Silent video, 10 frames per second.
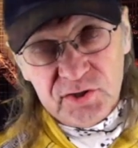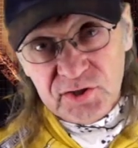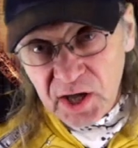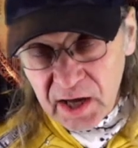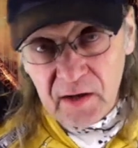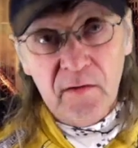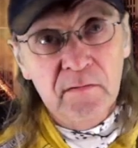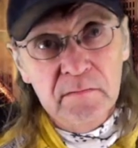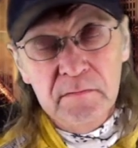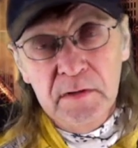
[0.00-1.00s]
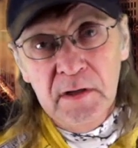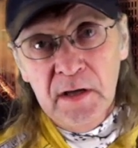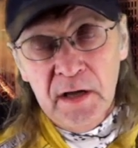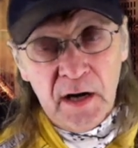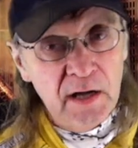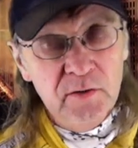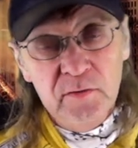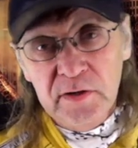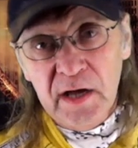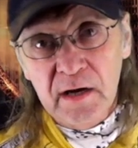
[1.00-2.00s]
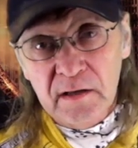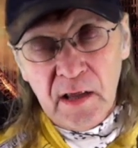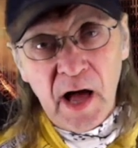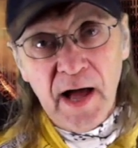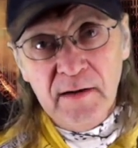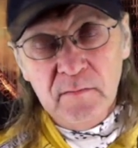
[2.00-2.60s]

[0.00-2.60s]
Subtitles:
a scale, and I do that a lot